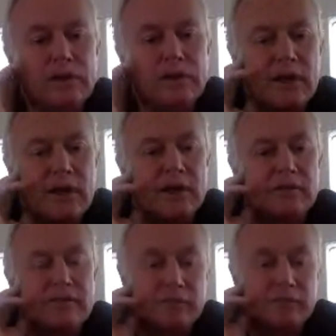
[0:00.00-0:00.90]
and all of
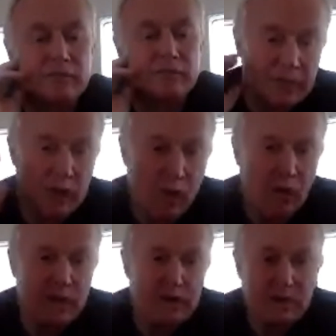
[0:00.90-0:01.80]
this kind of
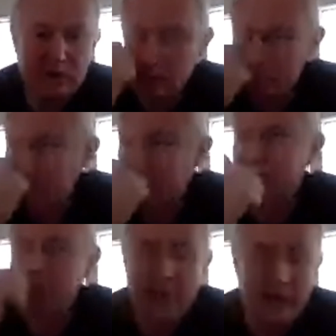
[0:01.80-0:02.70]
ordered,
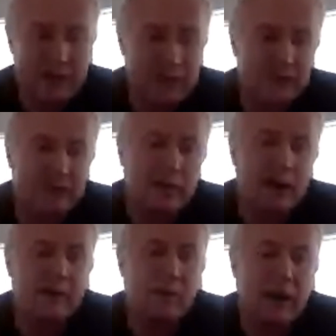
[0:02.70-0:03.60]

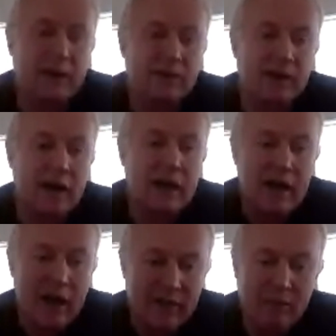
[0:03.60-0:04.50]
productive kind of
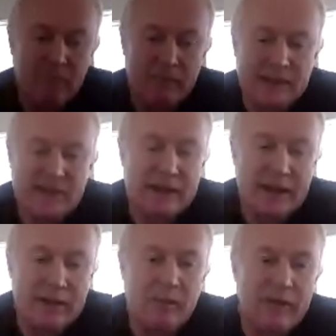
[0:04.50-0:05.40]
mindset. They're
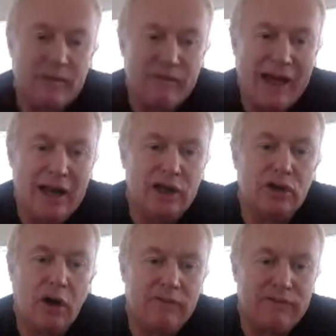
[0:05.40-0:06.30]
missing the
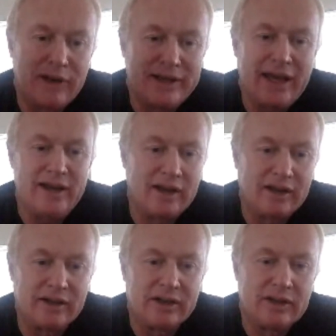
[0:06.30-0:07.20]
value of
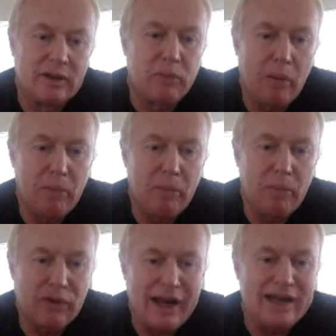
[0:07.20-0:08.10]
forgetting. The
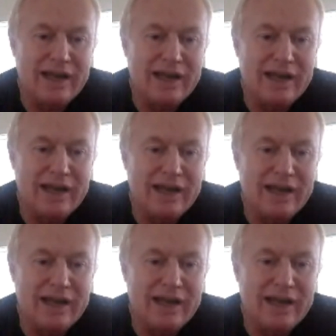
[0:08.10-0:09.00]
problem with writing is,